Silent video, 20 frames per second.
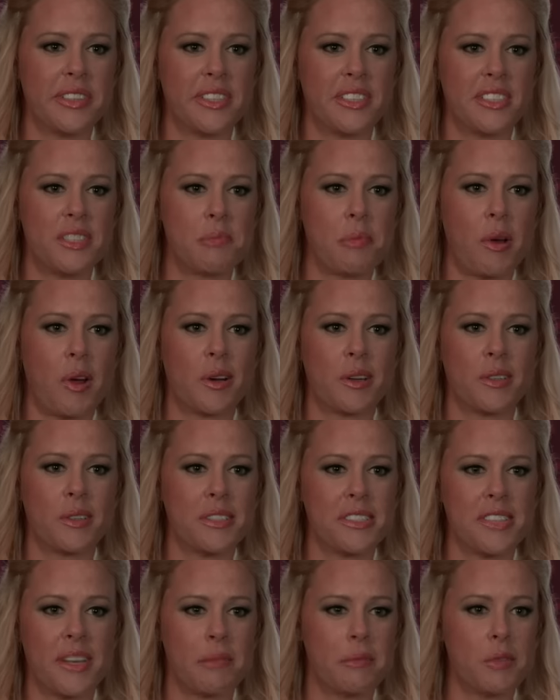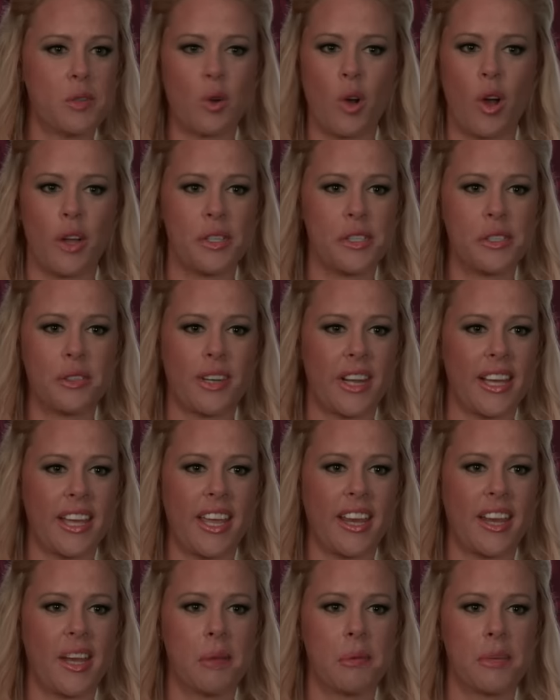it sparkles, I'm drawn to it. I
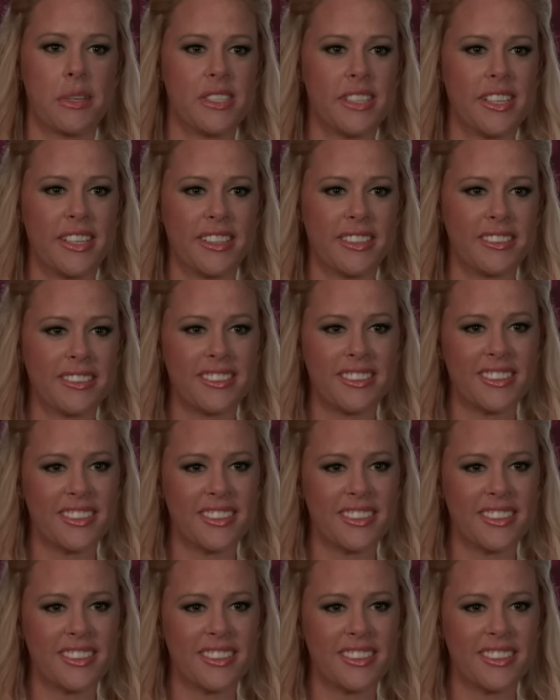can't help myself.